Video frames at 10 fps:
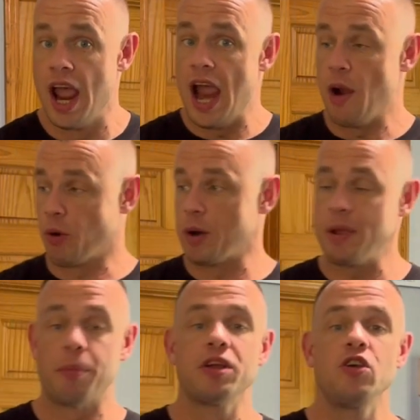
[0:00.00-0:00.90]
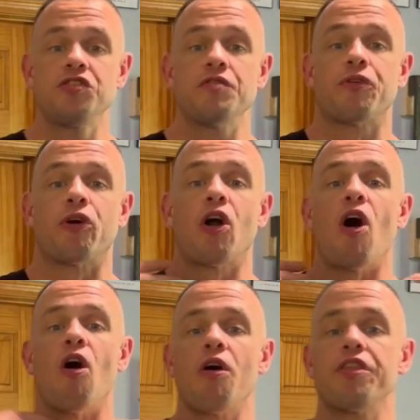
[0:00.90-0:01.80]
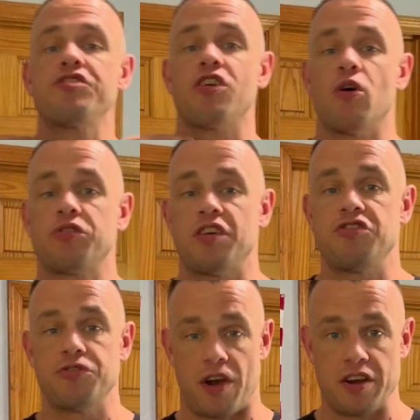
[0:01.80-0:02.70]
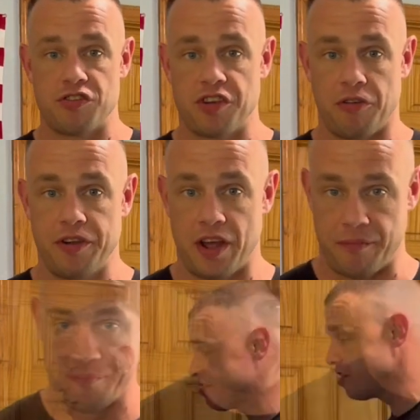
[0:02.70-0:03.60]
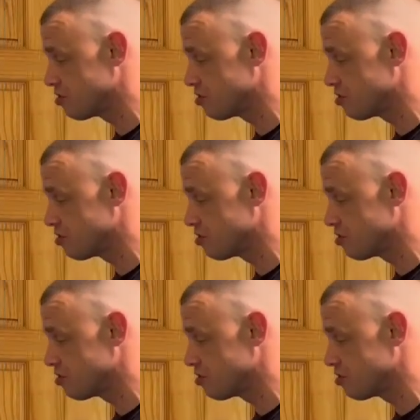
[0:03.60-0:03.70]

and we're gonna be able to use it for all the chokes that you find yourself in. As this